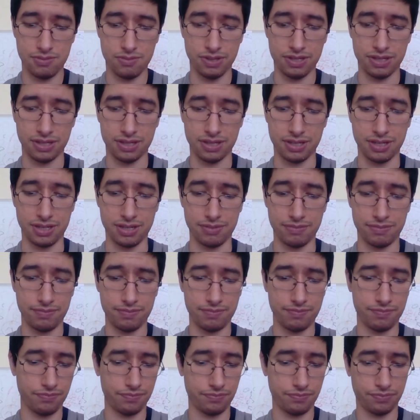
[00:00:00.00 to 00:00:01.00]
what's it called?
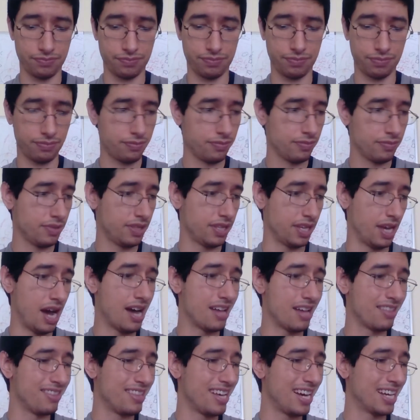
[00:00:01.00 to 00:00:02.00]
The
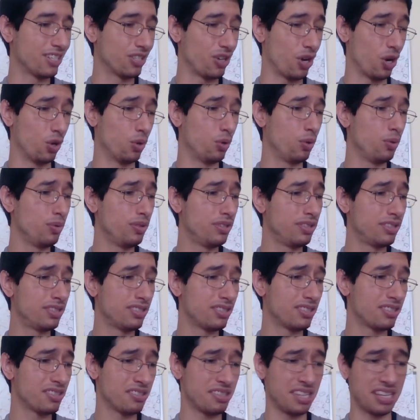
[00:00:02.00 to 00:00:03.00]
online
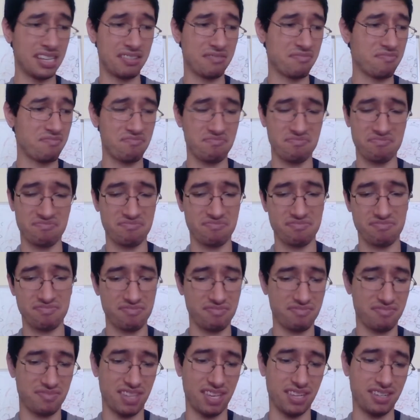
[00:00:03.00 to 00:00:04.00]
codes. Like,
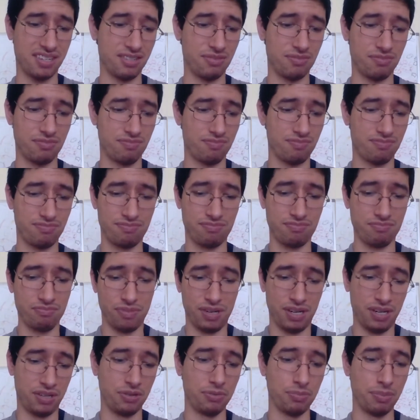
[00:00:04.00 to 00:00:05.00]
that's just
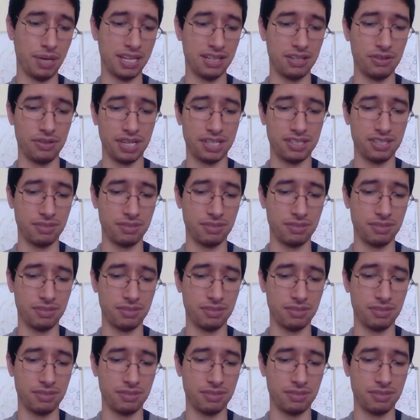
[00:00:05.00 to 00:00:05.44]
what I do, make a little